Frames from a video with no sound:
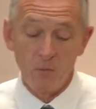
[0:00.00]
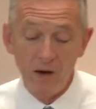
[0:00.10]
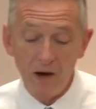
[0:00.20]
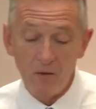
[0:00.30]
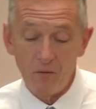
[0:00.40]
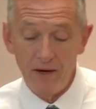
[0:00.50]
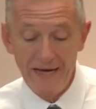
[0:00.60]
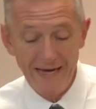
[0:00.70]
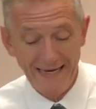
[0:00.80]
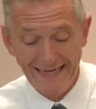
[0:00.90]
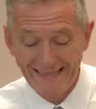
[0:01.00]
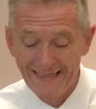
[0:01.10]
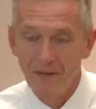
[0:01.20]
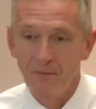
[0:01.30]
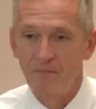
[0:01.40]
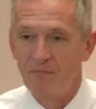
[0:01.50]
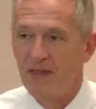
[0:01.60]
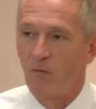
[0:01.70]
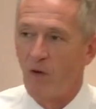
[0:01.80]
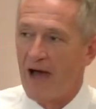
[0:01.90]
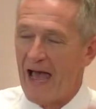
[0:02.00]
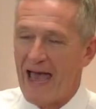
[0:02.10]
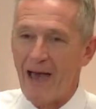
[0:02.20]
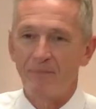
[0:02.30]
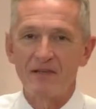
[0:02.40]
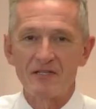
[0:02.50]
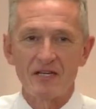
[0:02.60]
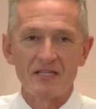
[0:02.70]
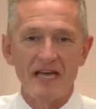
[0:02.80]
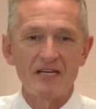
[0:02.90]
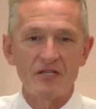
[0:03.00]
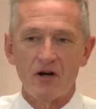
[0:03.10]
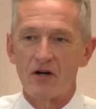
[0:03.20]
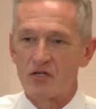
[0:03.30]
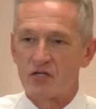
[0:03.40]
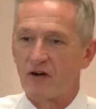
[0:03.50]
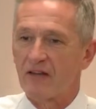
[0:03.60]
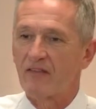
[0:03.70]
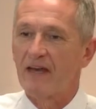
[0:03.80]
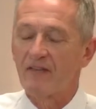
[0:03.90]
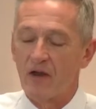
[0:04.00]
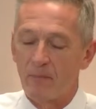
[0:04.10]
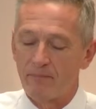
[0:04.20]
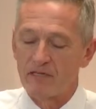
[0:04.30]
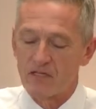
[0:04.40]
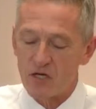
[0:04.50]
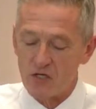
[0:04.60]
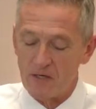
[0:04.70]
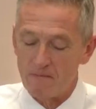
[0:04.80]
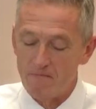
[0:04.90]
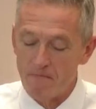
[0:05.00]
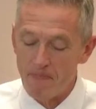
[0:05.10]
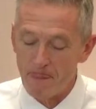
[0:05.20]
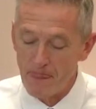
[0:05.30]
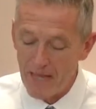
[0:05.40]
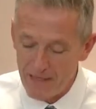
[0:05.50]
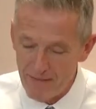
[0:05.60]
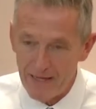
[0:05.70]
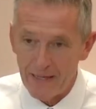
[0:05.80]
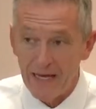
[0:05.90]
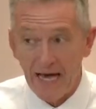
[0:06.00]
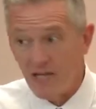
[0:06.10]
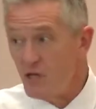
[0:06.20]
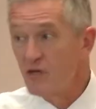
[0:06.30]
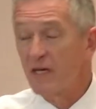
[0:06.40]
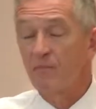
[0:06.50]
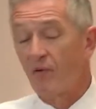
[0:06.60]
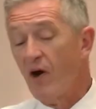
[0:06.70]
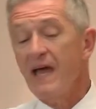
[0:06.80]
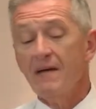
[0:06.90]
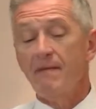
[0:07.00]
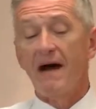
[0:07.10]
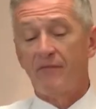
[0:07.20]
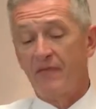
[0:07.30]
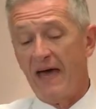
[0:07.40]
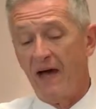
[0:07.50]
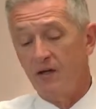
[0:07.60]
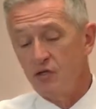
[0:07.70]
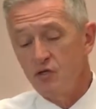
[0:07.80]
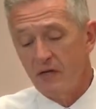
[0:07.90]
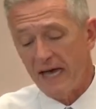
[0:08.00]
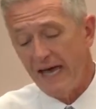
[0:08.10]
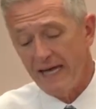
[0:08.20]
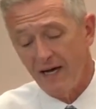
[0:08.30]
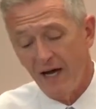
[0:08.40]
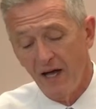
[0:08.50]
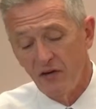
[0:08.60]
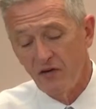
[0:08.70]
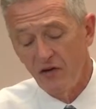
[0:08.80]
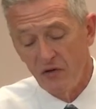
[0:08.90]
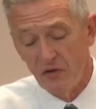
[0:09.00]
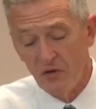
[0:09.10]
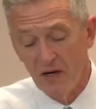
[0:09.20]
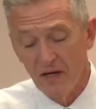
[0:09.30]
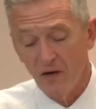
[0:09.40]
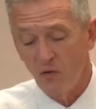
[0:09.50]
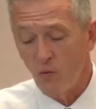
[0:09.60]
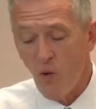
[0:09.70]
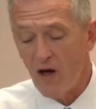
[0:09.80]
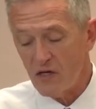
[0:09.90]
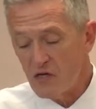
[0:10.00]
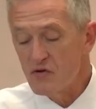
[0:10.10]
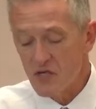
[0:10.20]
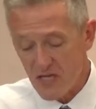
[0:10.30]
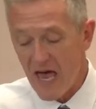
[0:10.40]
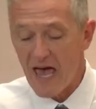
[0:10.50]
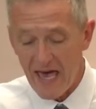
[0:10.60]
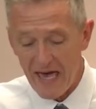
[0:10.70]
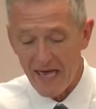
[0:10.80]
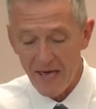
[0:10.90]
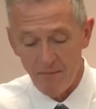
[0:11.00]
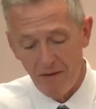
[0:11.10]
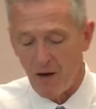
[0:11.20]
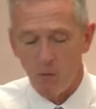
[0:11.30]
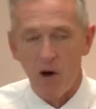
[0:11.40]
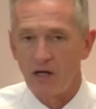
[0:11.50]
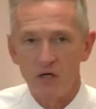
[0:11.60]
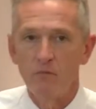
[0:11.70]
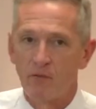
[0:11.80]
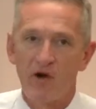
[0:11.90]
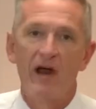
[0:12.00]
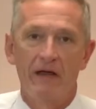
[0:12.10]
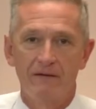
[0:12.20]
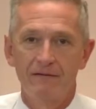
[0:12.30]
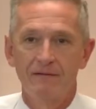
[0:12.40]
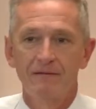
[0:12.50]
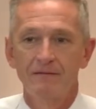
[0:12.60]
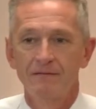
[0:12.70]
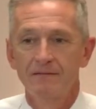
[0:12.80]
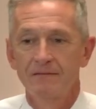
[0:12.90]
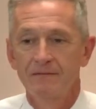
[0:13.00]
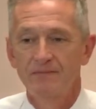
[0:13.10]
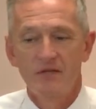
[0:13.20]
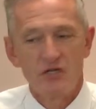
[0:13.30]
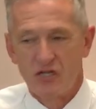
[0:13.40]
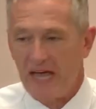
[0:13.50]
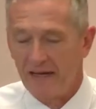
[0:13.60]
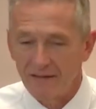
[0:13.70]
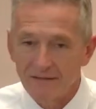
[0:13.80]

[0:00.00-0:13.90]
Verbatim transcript: Well, then what happens is they start strengthening their position. Amen. And you can pray about that. You can't undo what you say by what you pray. You just can't.